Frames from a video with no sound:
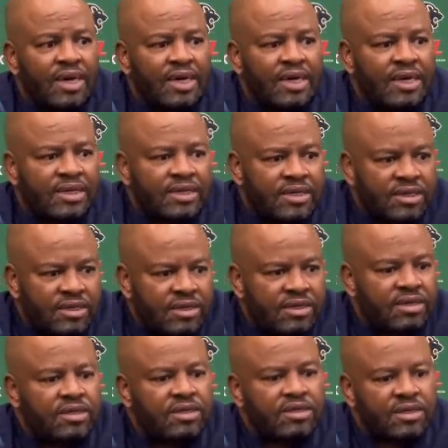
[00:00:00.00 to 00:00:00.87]

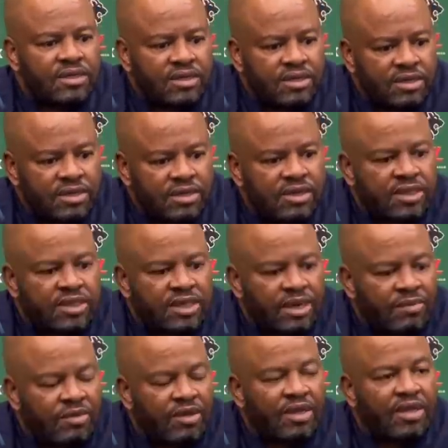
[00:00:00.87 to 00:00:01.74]
It's
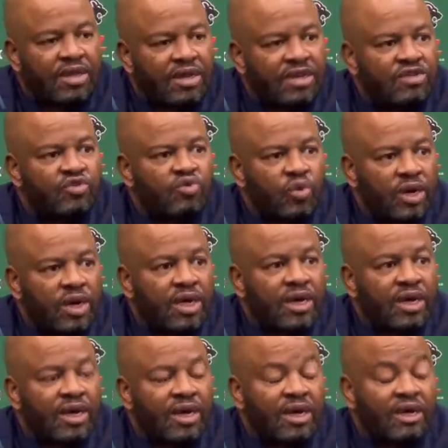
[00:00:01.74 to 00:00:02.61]
something that is
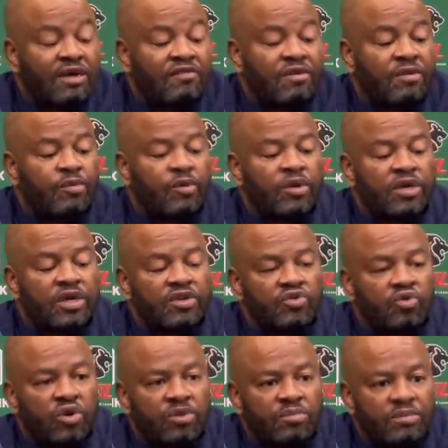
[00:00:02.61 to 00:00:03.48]
working, and everybody
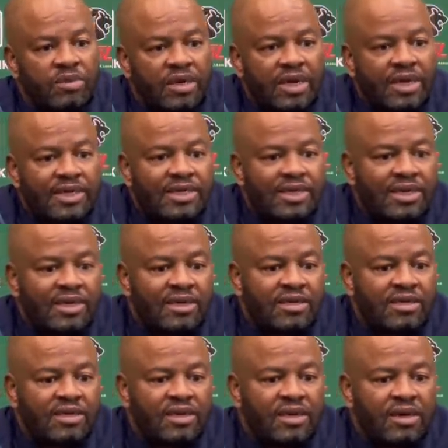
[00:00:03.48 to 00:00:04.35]
has got minutes and